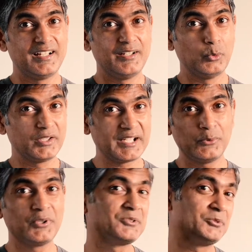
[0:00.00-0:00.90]
What I
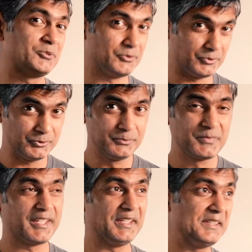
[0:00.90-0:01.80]
want you to do
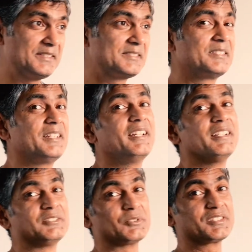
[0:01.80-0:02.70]
is
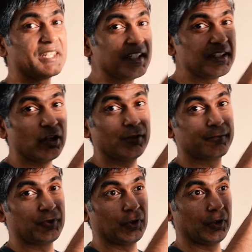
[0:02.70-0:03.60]
to think
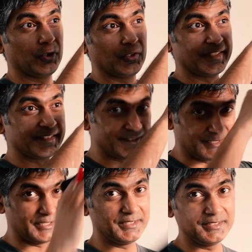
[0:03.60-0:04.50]
of your
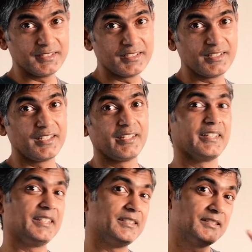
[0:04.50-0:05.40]
scene
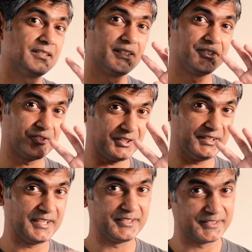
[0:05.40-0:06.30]
in 3
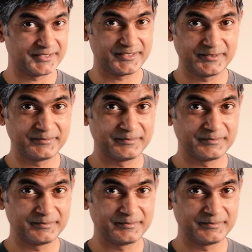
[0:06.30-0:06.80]
layers.